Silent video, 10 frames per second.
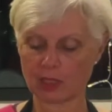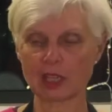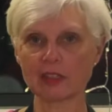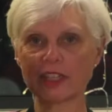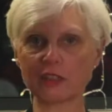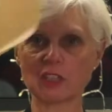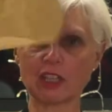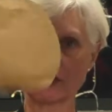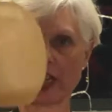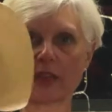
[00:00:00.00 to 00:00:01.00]
Then you
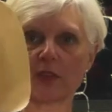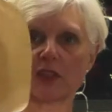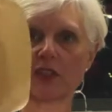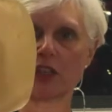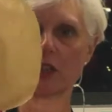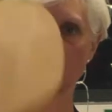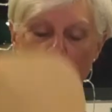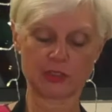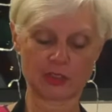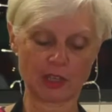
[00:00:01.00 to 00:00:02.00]
cut out a circle
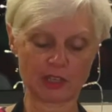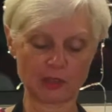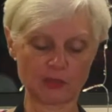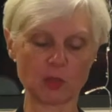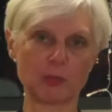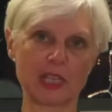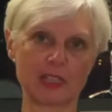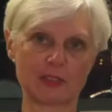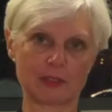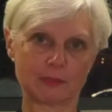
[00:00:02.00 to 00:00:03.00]
the size of your base.